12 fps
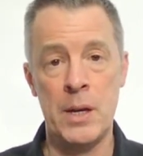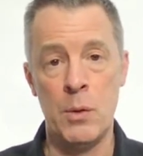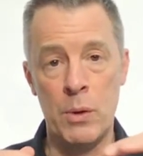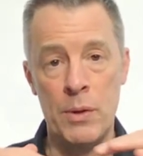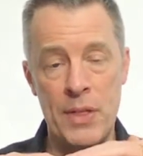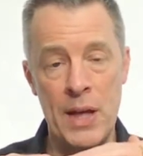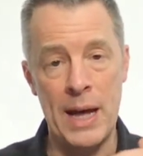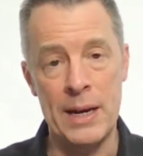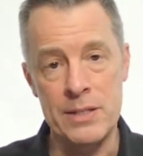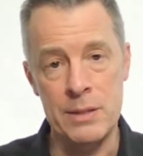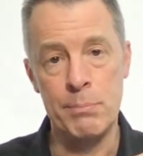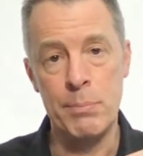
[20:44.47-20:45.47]
with that
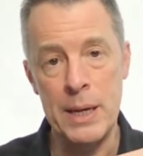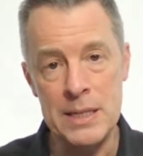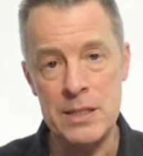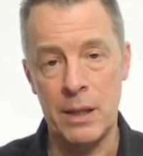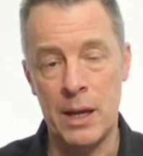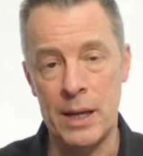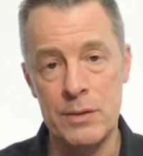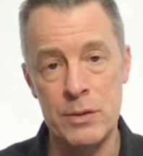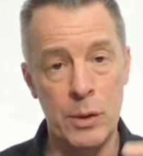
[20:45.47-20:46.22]
as the baseline.